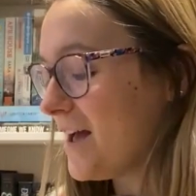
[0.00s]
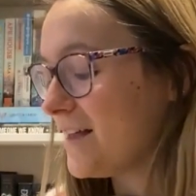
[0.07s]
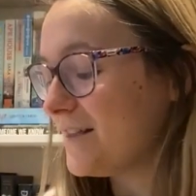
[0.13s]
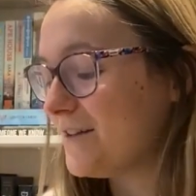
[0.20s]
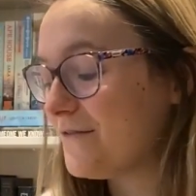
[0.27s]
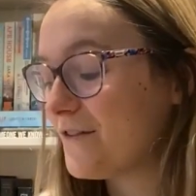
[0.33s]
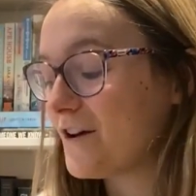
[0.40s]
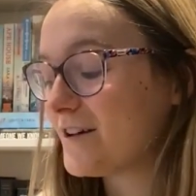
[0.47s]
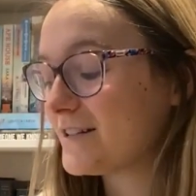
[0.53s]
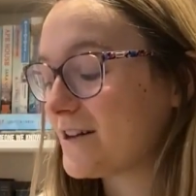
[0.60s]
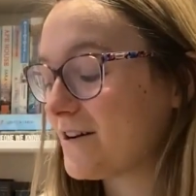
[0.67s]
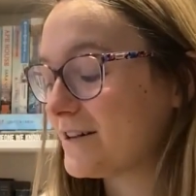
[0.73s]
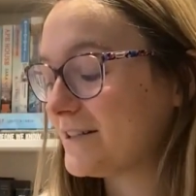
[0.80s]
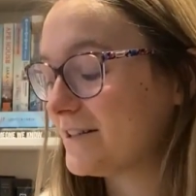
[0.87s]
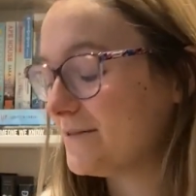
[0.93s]
The first
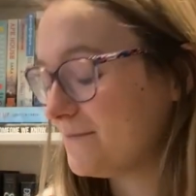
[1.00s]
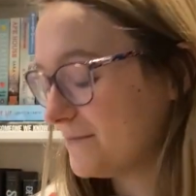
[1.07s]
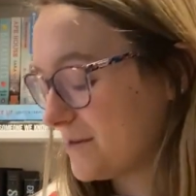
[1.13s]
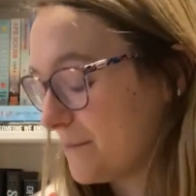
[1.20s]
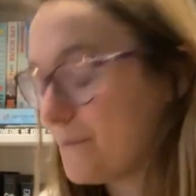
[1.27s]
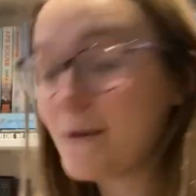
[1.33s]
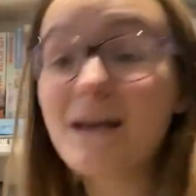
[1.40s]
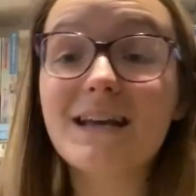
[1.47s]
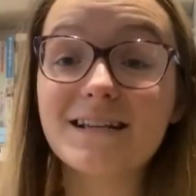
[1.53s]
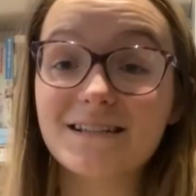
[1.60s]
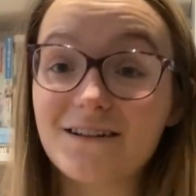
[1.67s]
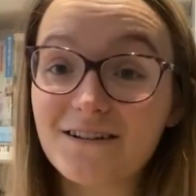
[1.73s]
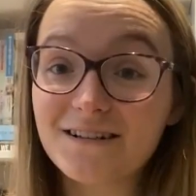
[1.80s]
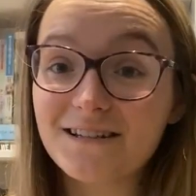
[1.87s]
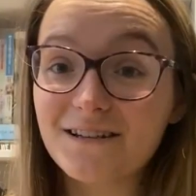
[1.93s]
item, the biggest
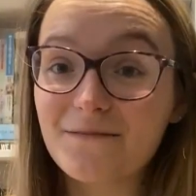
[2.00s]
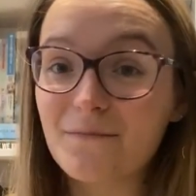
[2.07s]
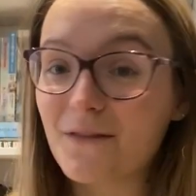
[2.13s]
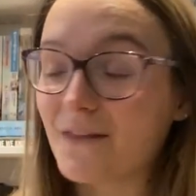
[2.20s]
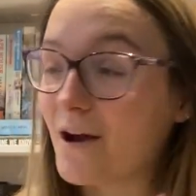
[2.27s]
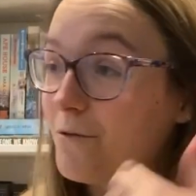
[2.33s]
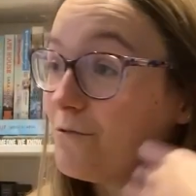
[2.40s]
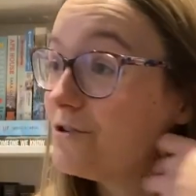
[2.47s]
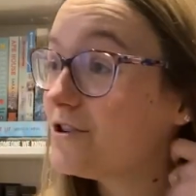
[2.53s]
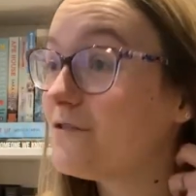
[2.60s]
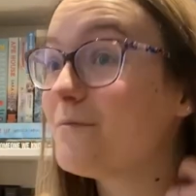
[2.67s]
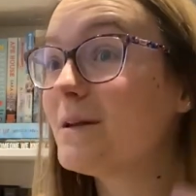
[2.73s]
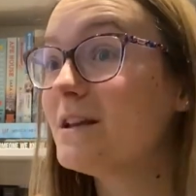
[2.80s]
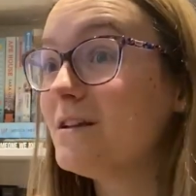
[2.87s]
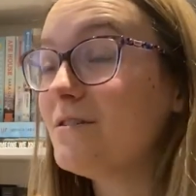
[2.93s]
item that would
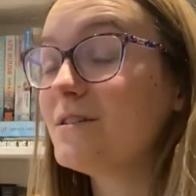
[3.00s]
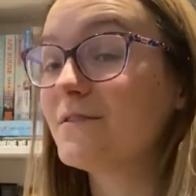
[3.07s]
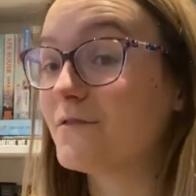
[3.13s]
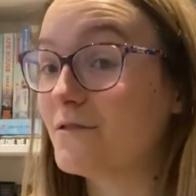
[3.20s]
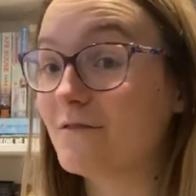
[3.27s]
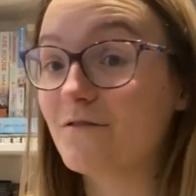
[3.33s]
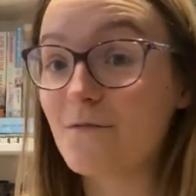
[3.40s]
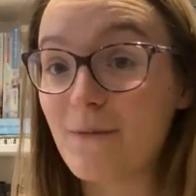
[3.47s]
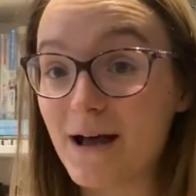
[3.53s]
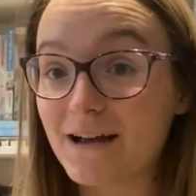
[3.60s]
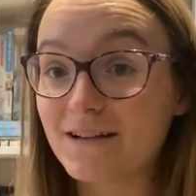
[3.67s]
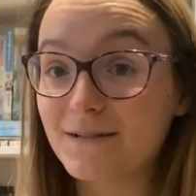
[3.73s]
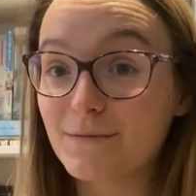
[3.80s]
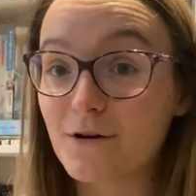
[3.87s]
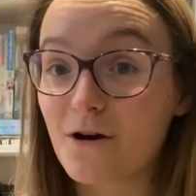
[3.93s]
have been useful for
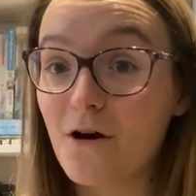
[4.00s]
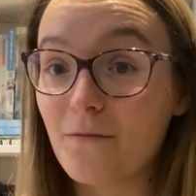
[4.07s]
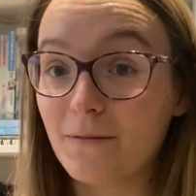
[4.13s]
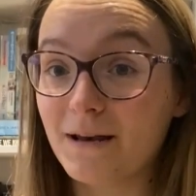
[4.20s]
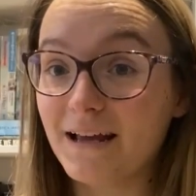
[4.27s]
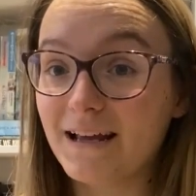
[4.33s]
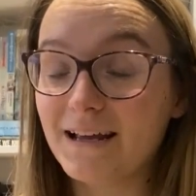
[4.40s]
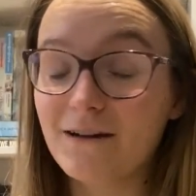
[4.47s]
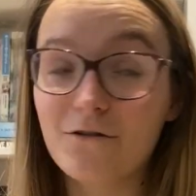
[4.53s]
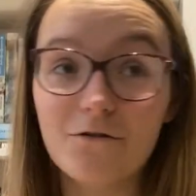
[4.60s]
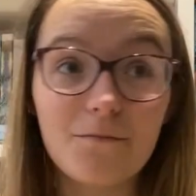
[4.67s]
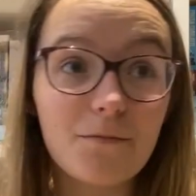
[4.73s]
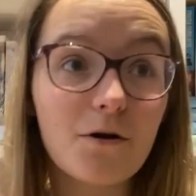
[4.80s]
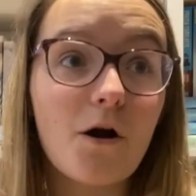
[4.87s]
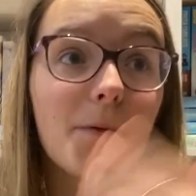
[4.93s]
Becca's Bookopoly
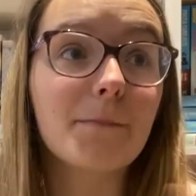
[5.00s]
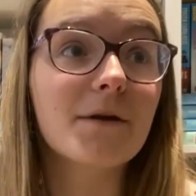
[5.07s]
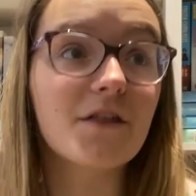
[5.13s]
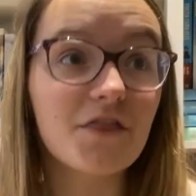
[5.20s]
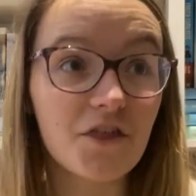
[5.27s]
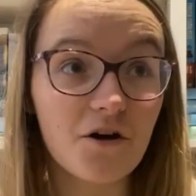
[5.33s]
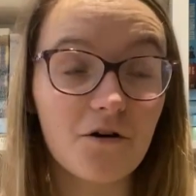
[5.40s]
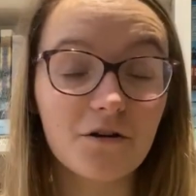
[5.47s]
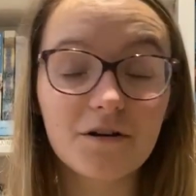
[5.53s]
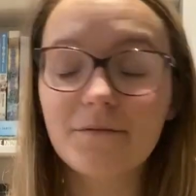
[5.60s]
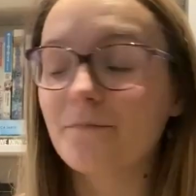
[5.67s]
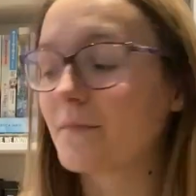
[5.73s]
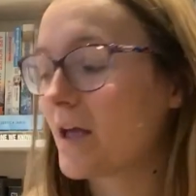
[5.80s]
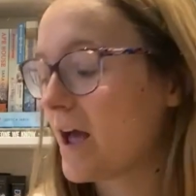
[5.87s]
or Bookoplathon,